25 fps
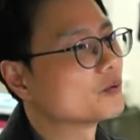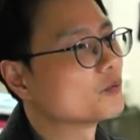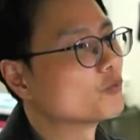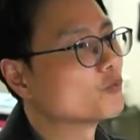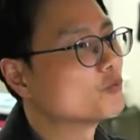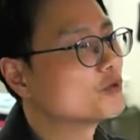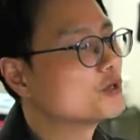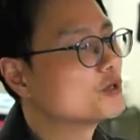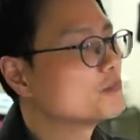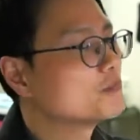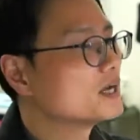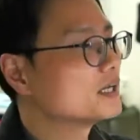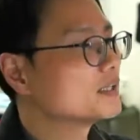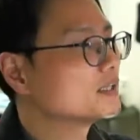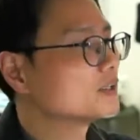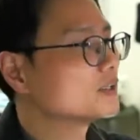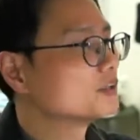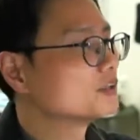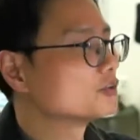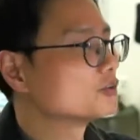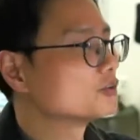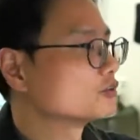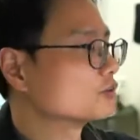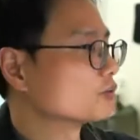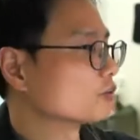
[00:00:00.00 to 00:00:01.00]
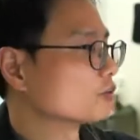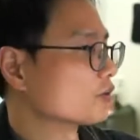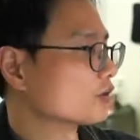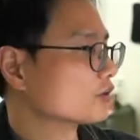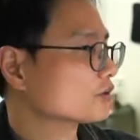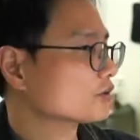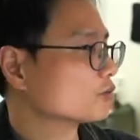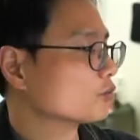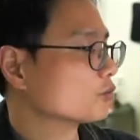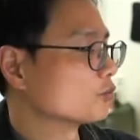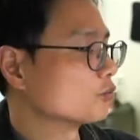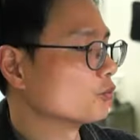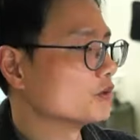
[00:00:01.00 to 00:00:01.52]
we may need to
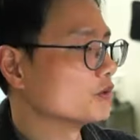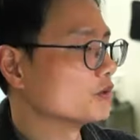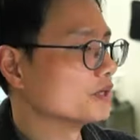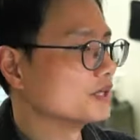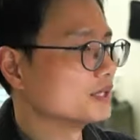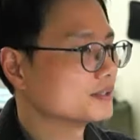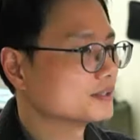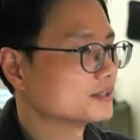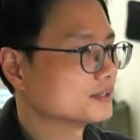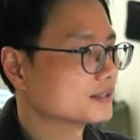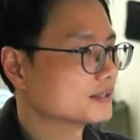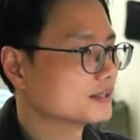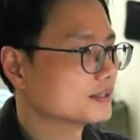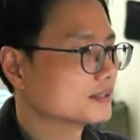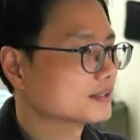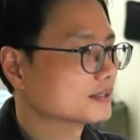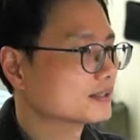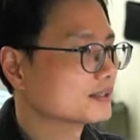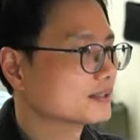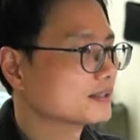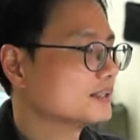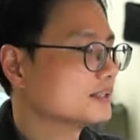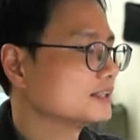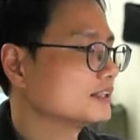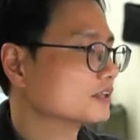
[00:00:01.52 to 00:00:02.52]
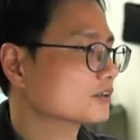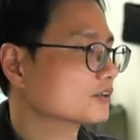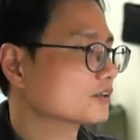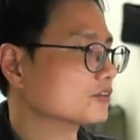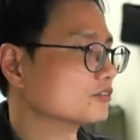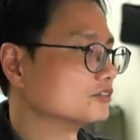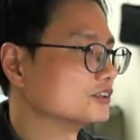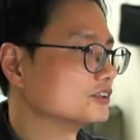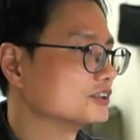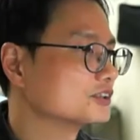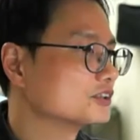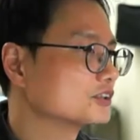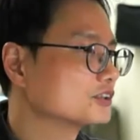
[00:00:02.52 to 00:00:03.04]
work with clinical
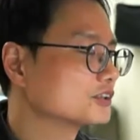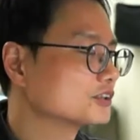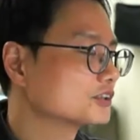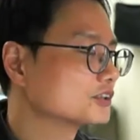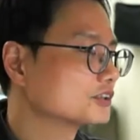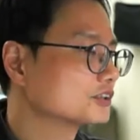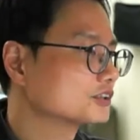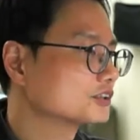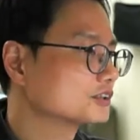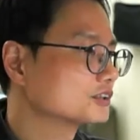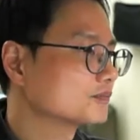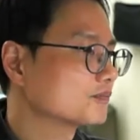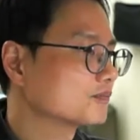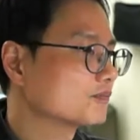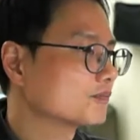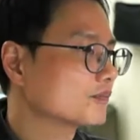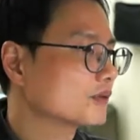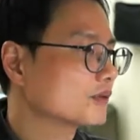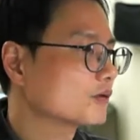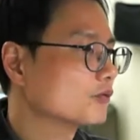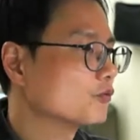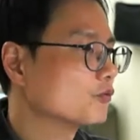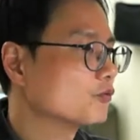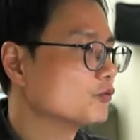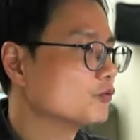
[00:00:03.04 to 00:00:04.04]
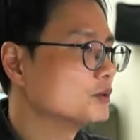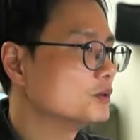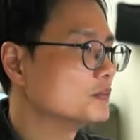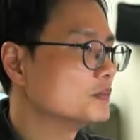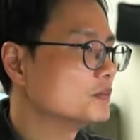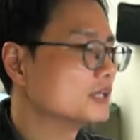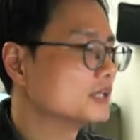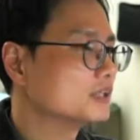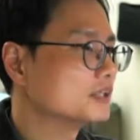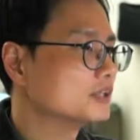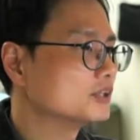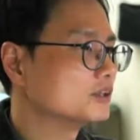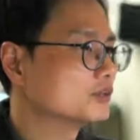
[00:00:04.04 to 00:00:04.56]
researchers. We
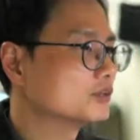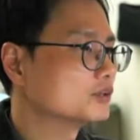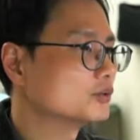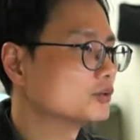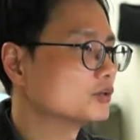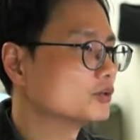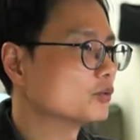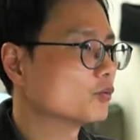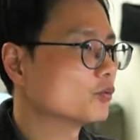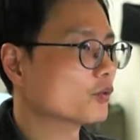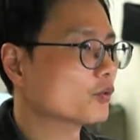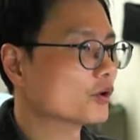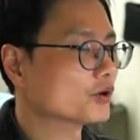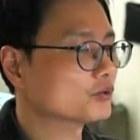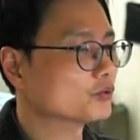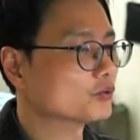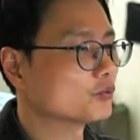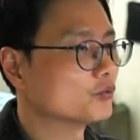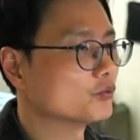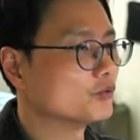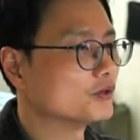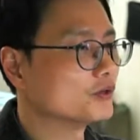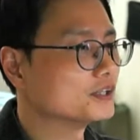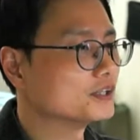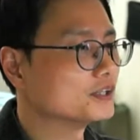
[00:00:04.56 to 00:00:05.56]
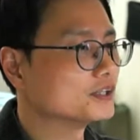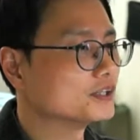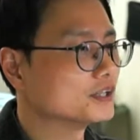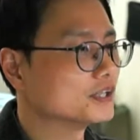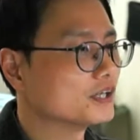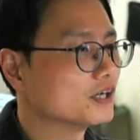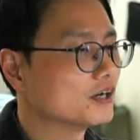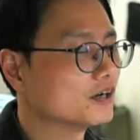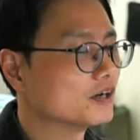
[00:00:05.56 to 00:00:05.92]
may need to work with